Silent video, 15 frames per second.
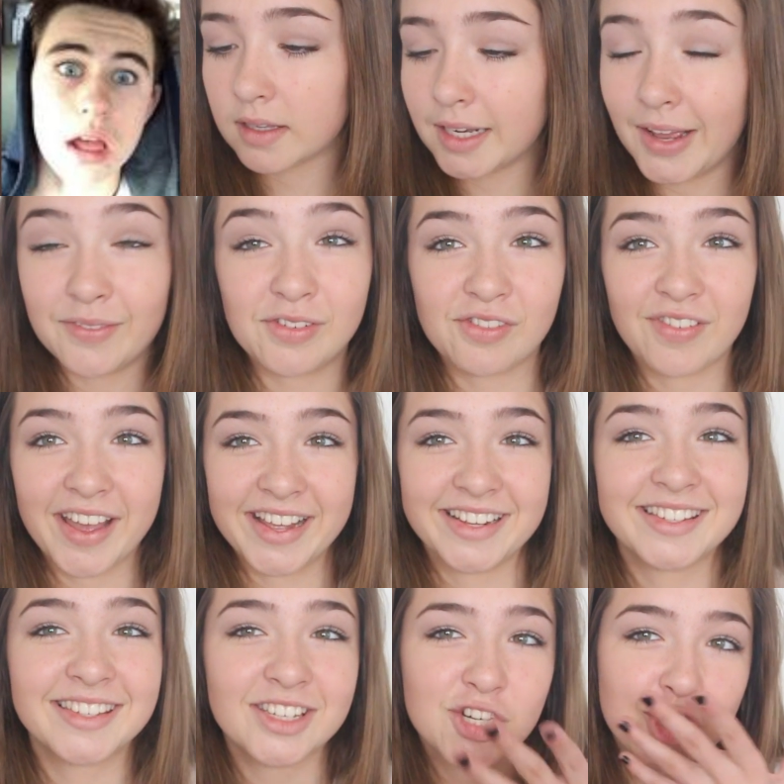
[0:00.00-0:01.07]
Have your
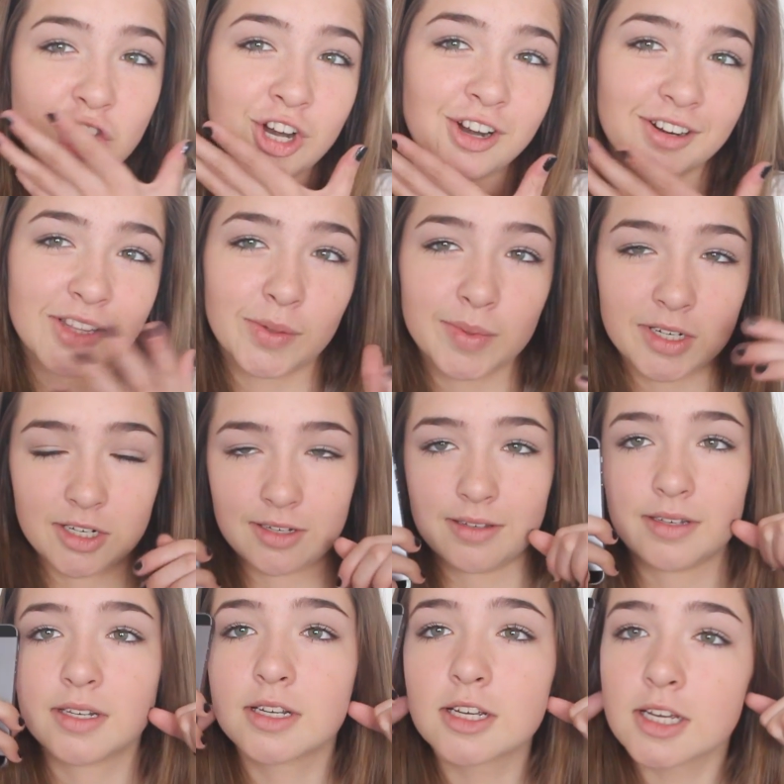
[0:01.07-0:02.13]
face, sure. Let me just.